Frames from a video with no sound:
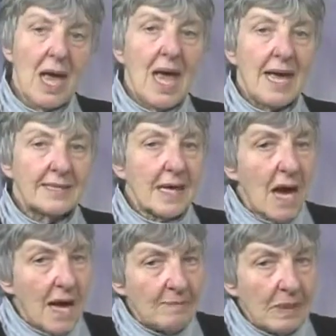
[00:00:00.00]
As
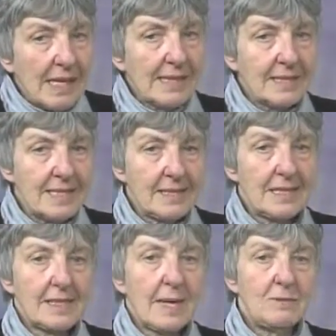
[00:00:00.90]
complex as the
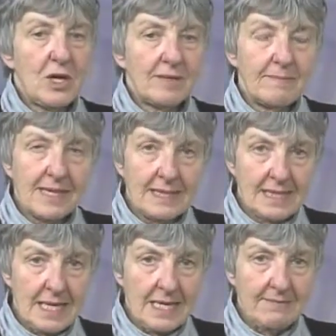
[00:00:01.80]
subject may
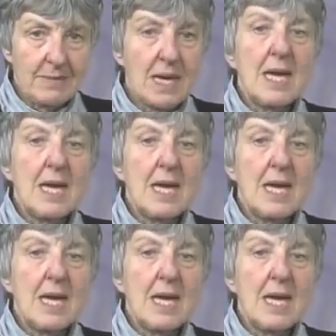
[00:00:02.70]
seem,